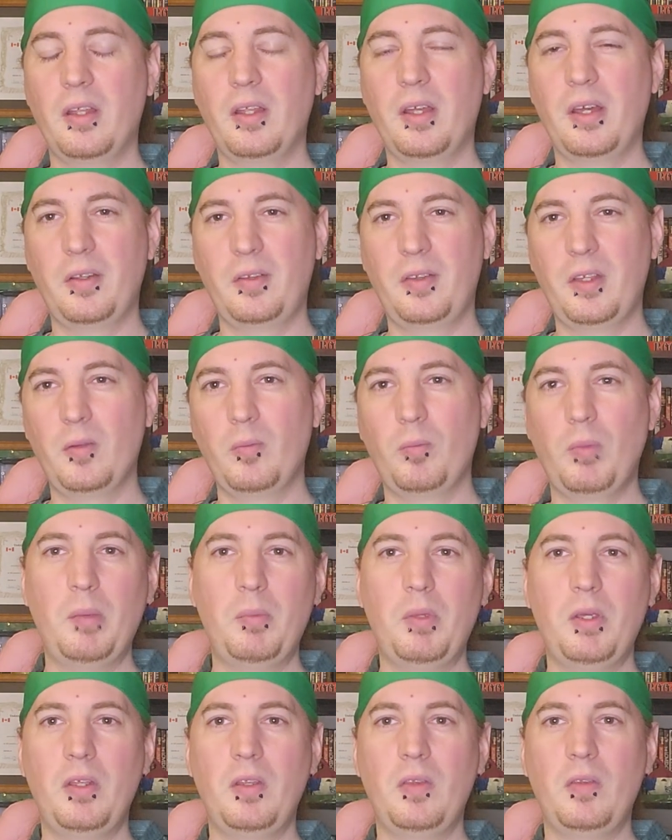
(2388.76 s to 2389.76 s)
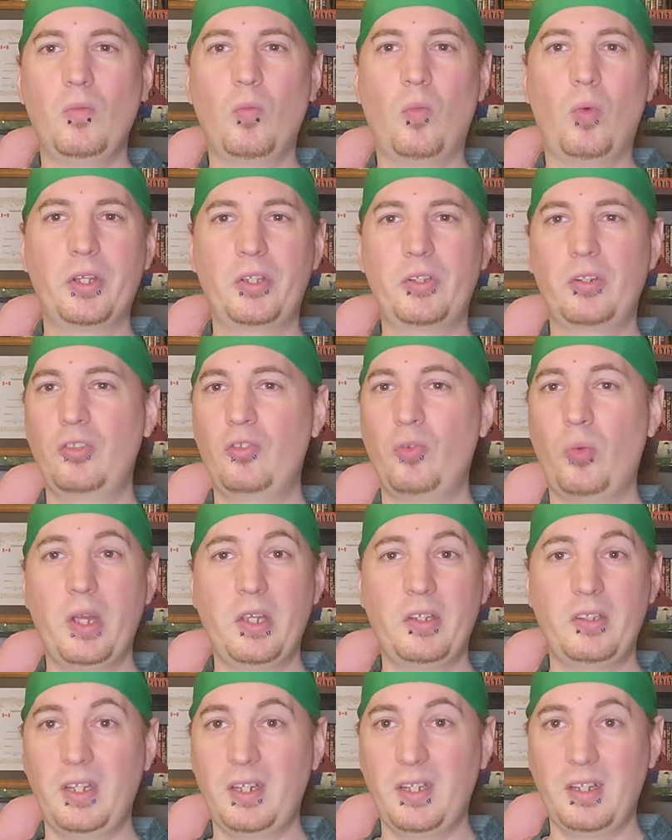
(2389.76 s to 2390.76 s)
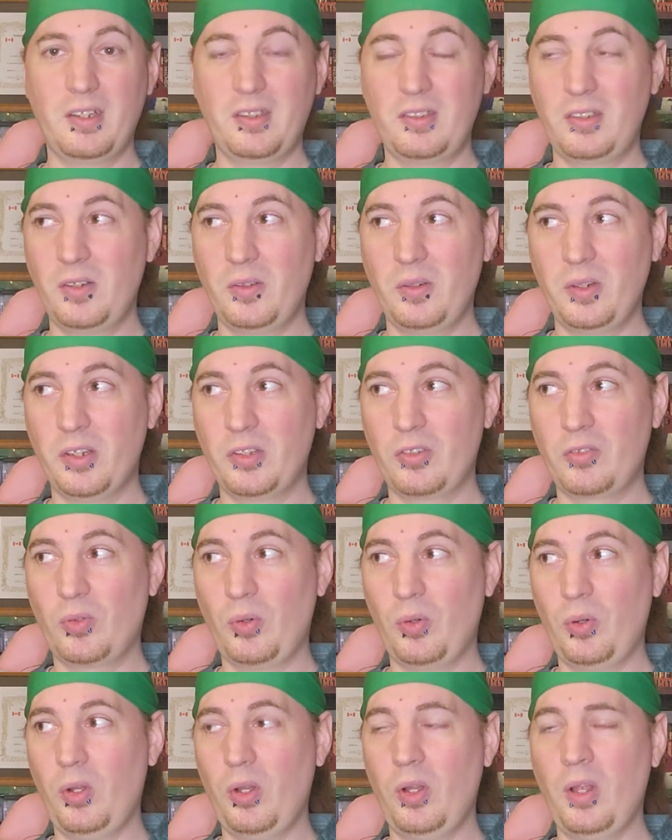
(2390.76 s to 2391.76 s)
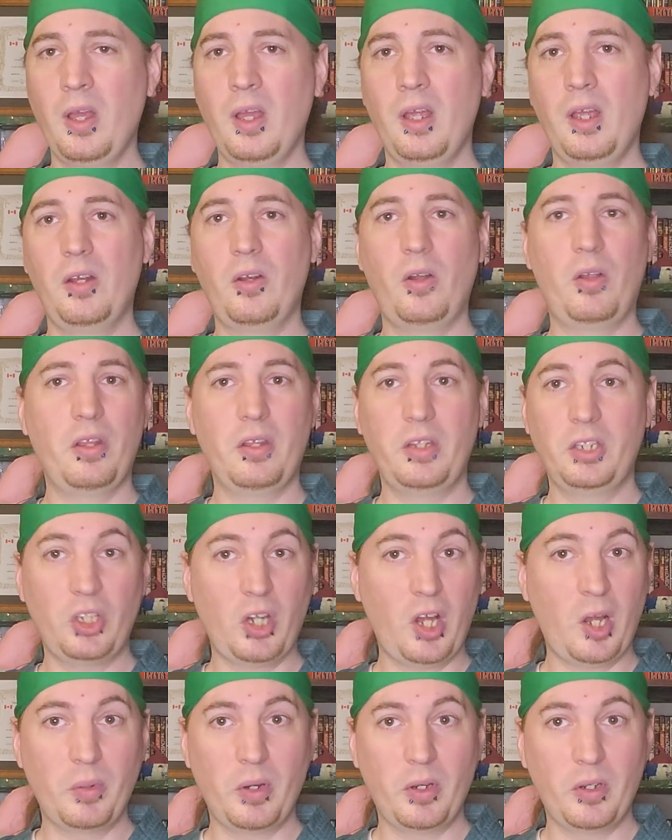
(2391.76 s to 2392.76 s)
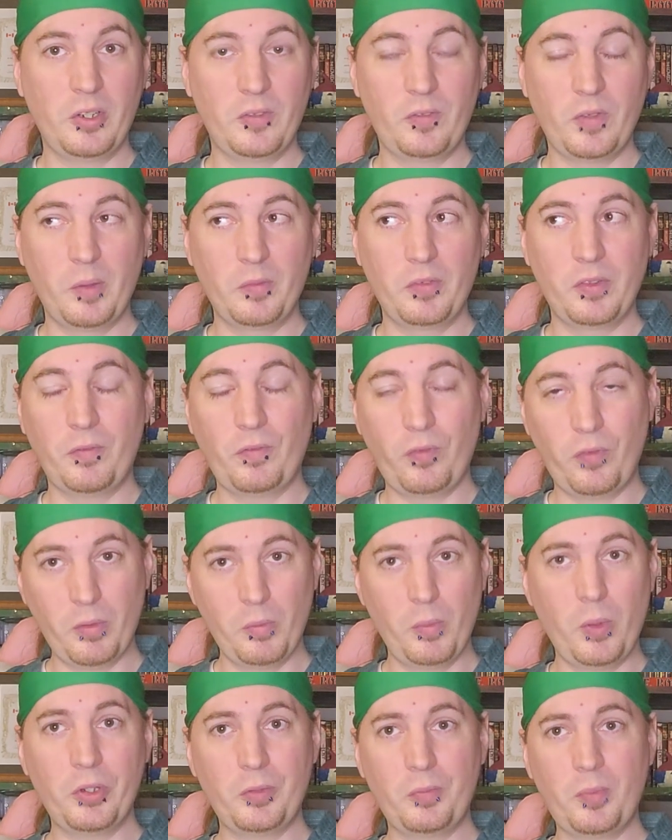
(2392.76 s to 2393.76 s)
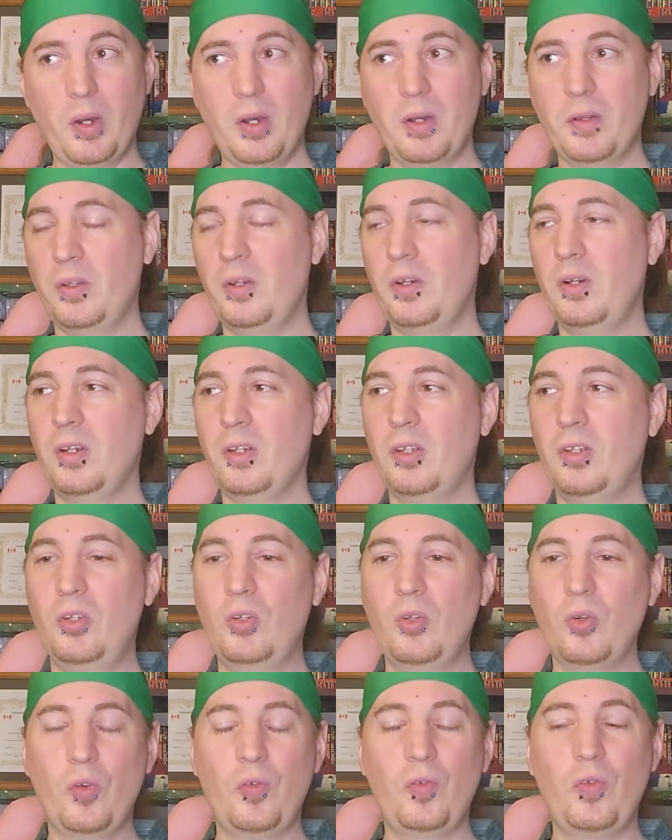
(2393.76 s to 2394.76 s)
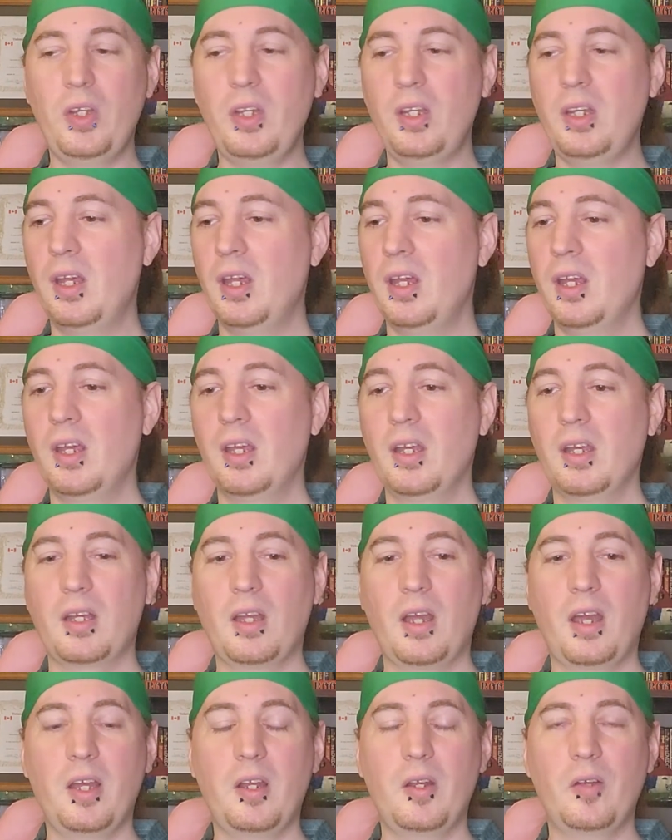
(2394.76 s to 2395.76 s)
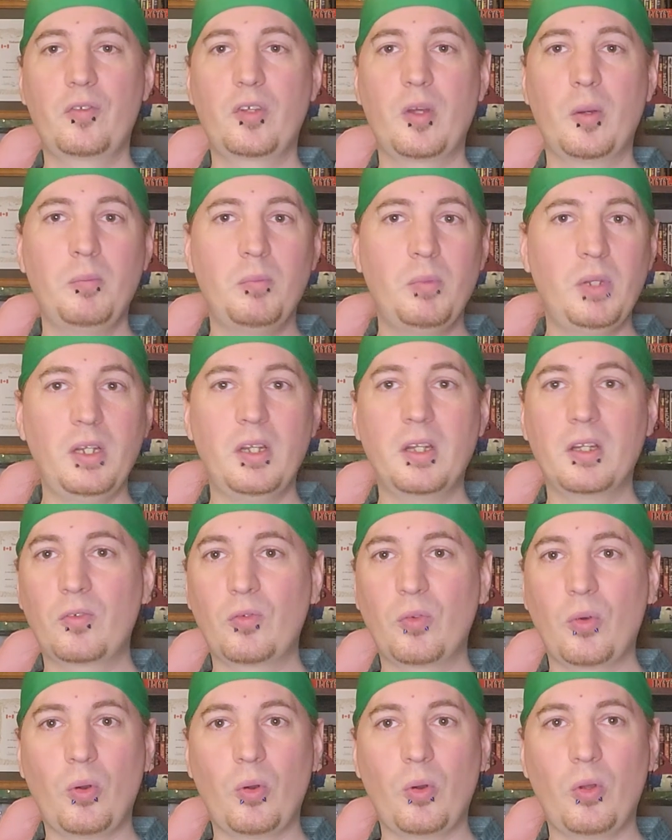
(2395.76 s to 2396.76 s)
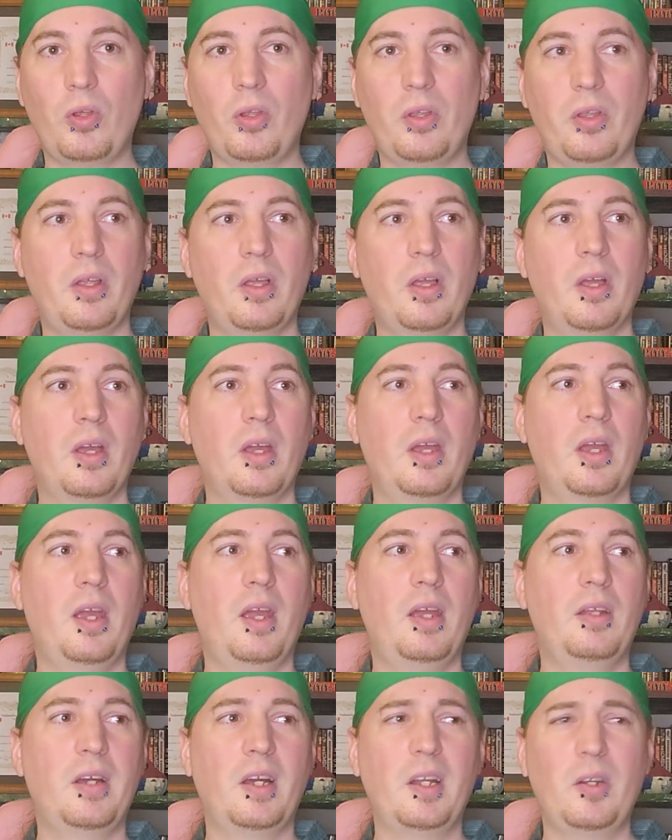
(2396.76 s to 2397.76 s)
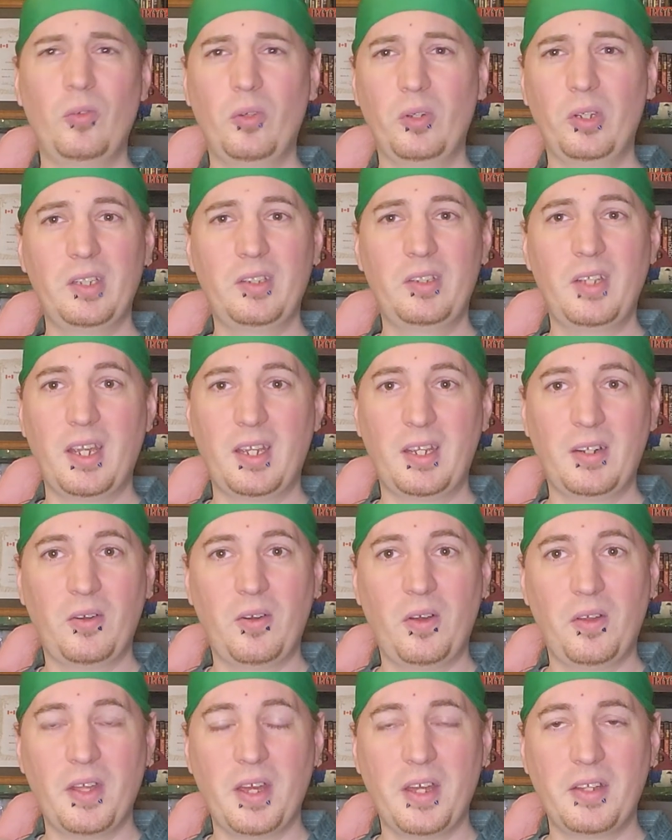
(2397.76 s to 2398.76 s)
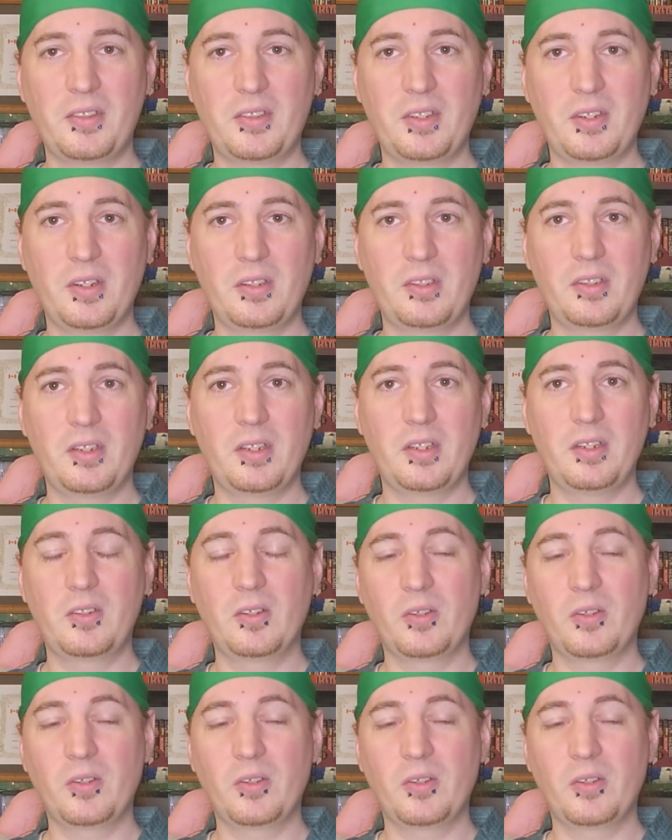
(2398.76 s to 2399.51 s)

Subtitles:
I think maybe once or twice they get a serious role in all of the Shaw Brothers films, but for the most part, they're a goofy kind of comedic role and not really taken all that seriously.